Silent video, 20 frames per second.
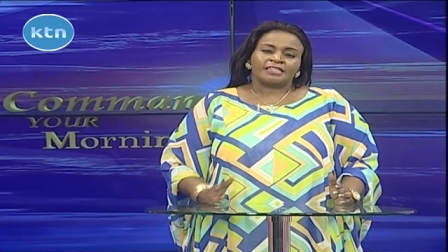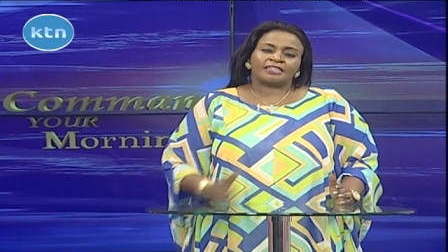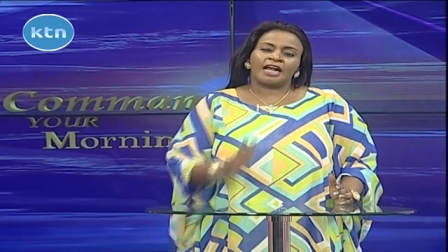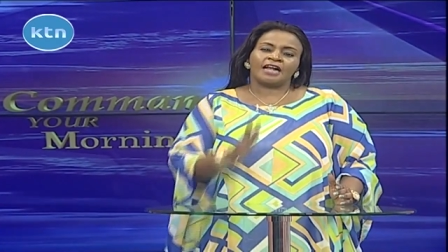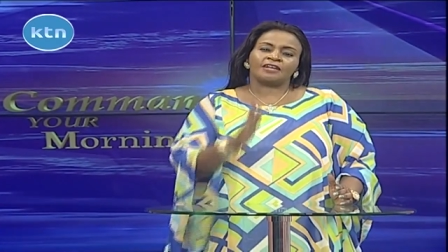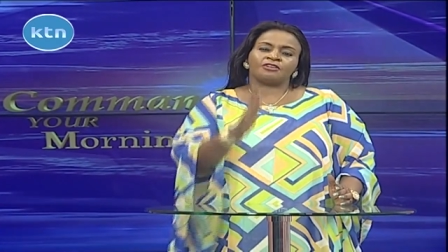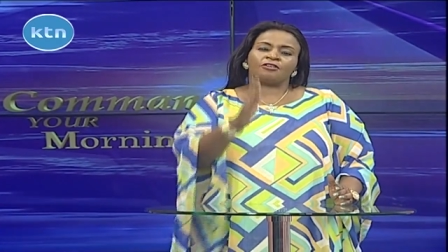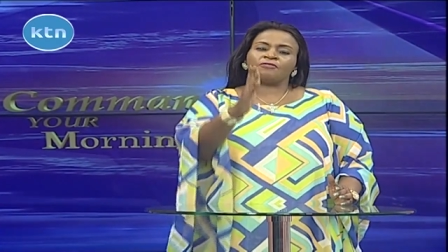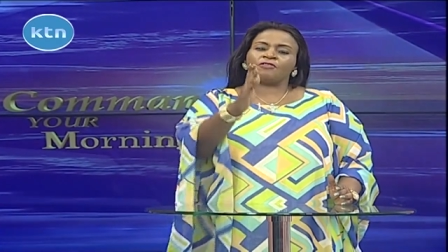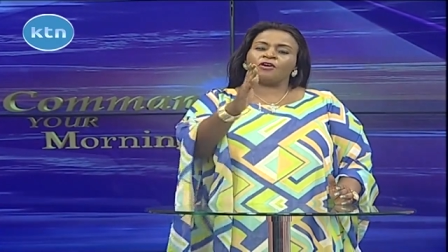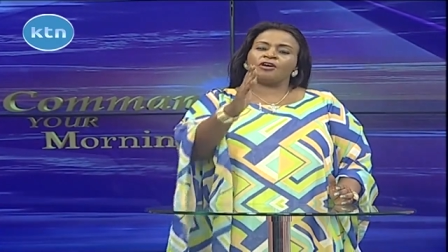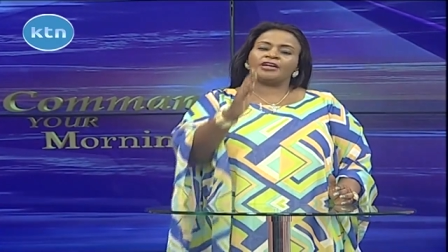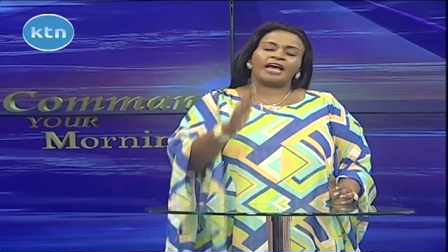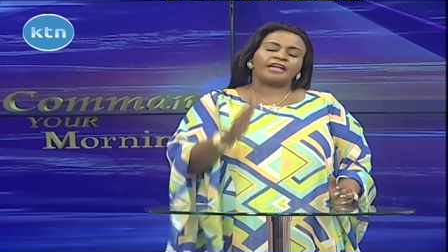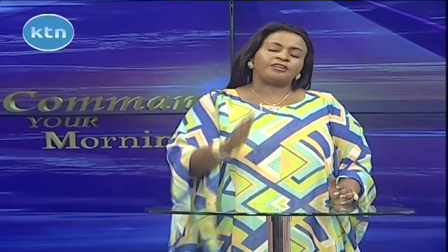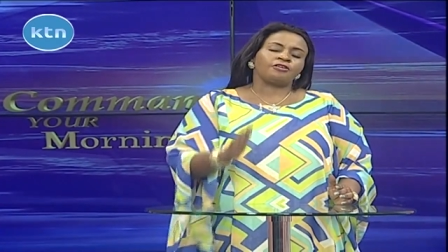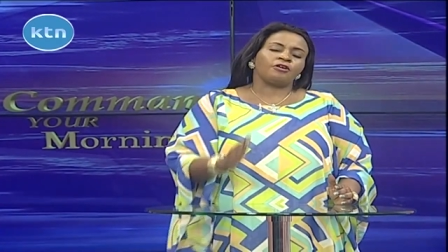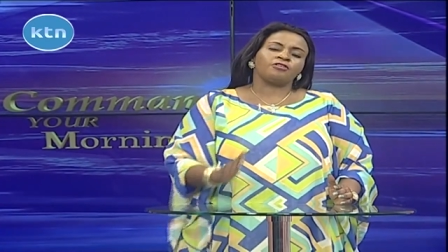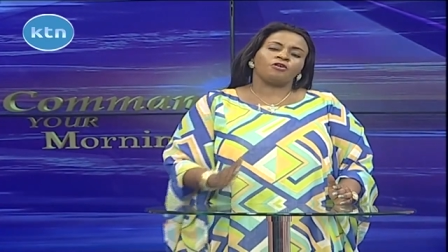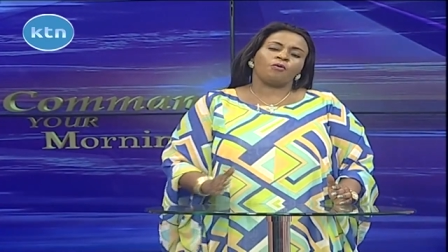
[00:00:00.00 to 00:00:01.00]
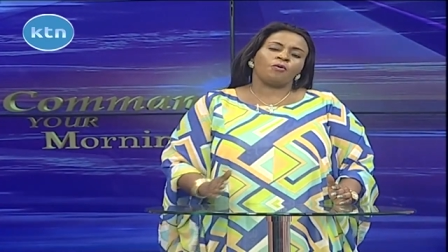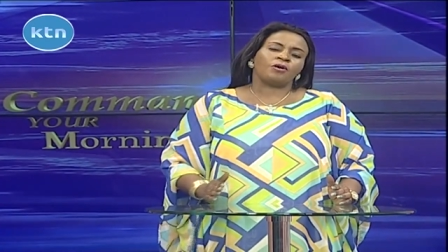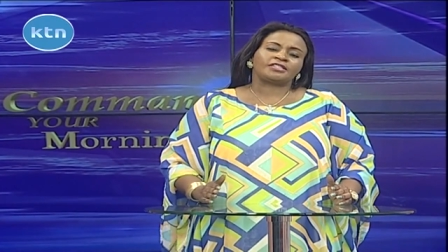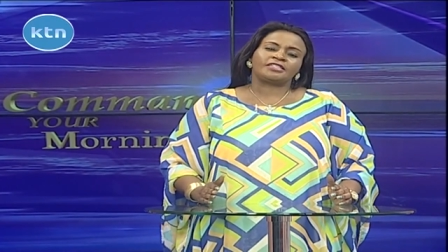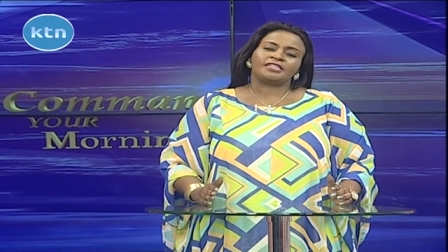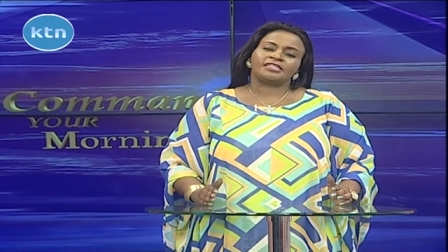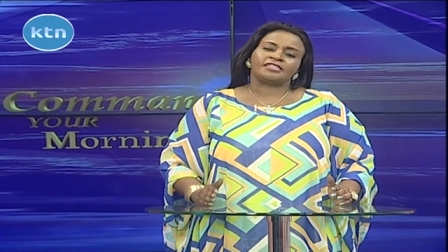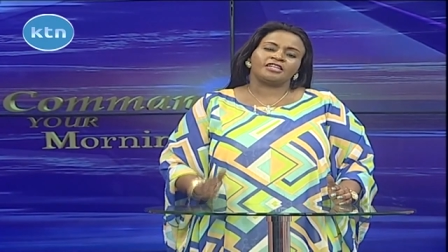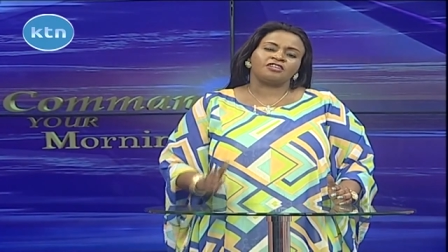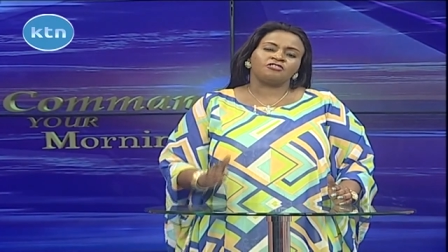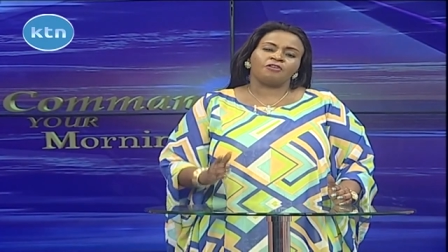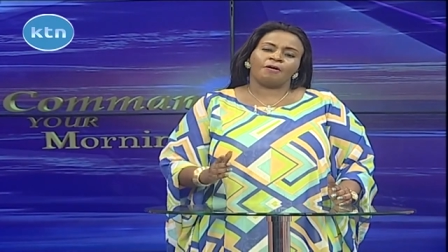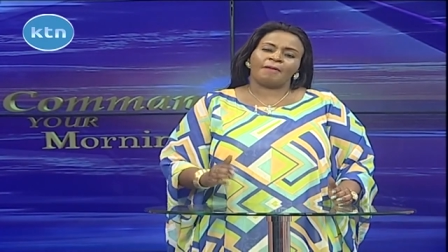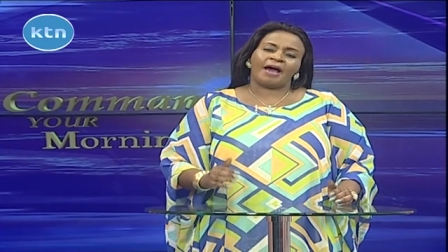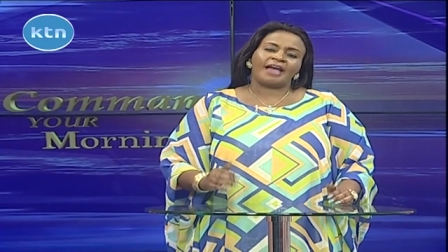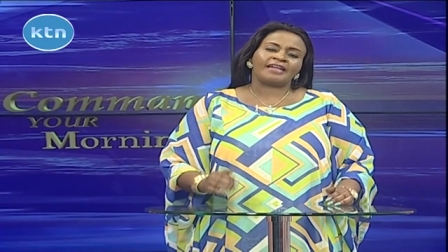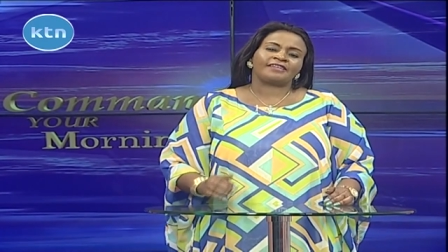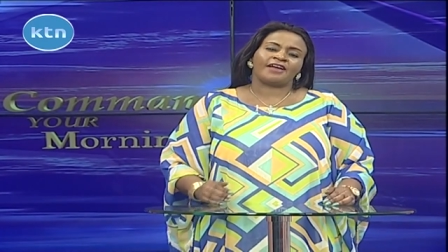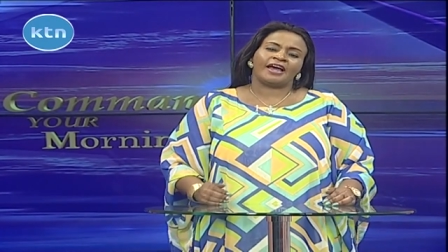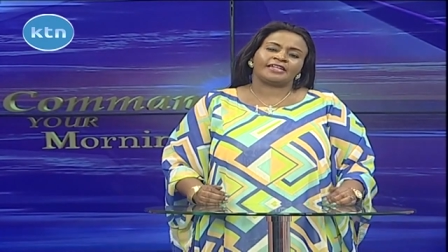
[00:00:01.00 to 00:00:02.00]
Child of God, I don't know what is in your
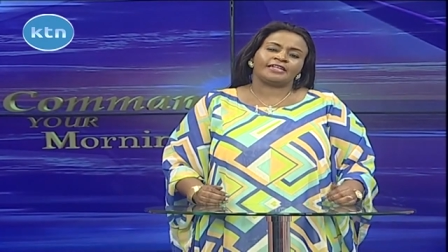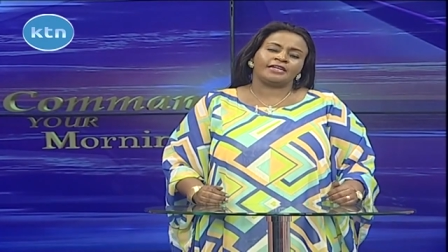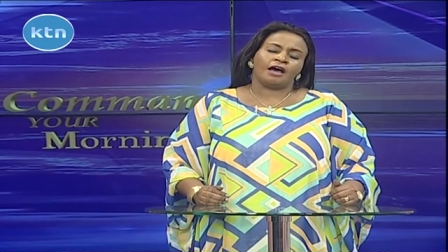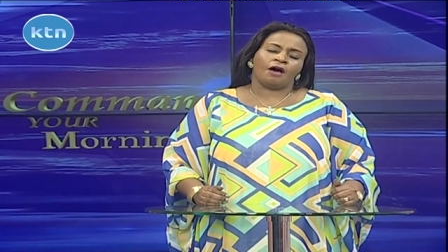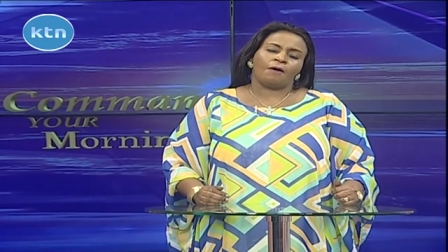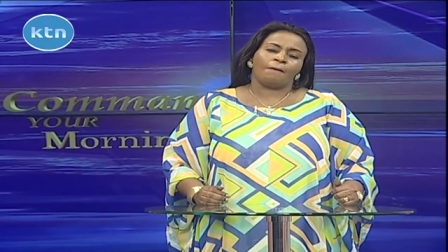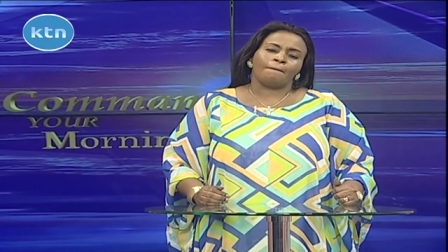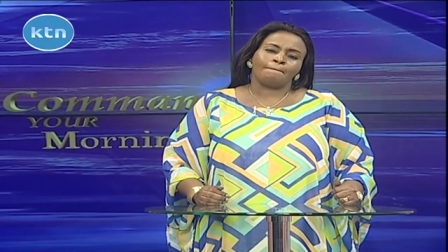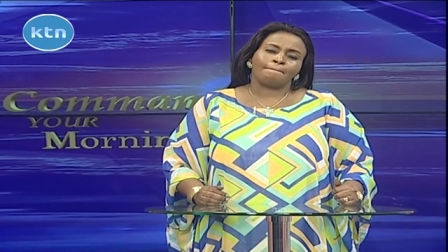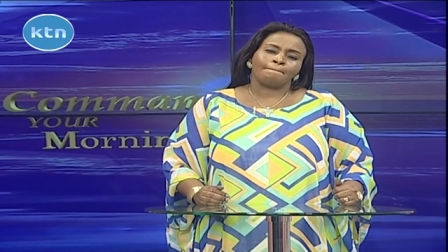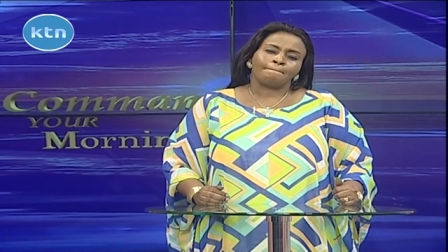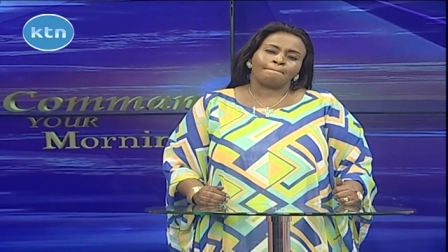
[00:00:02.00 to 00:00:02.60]
mind right now.